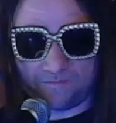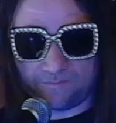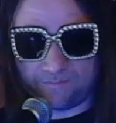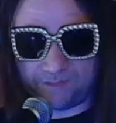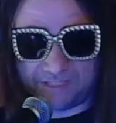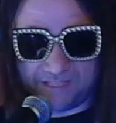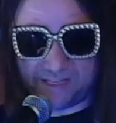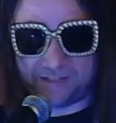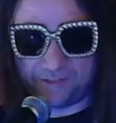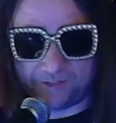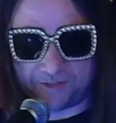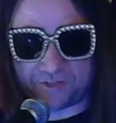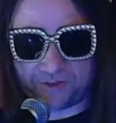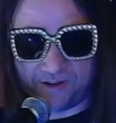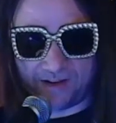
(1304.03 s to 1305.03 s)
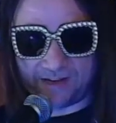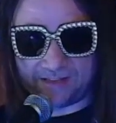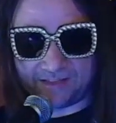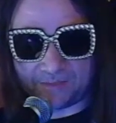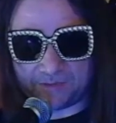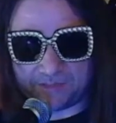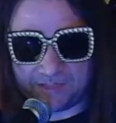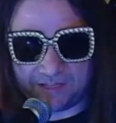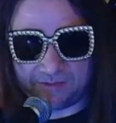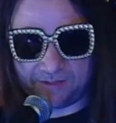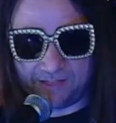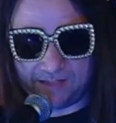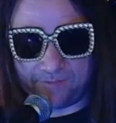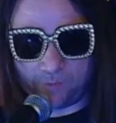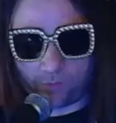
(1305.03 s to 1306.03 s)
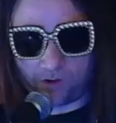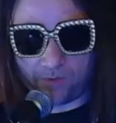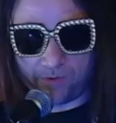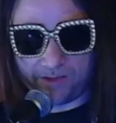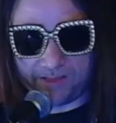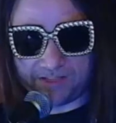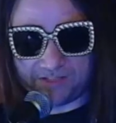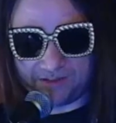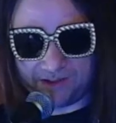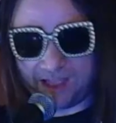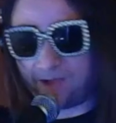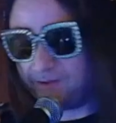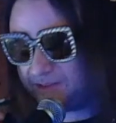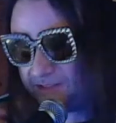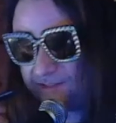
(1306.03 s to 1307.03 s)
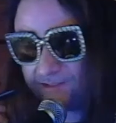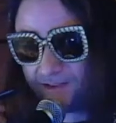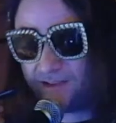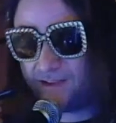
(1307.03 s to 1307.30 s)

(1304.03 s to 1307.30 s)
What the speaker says: particular screen, this particular level we're going into now is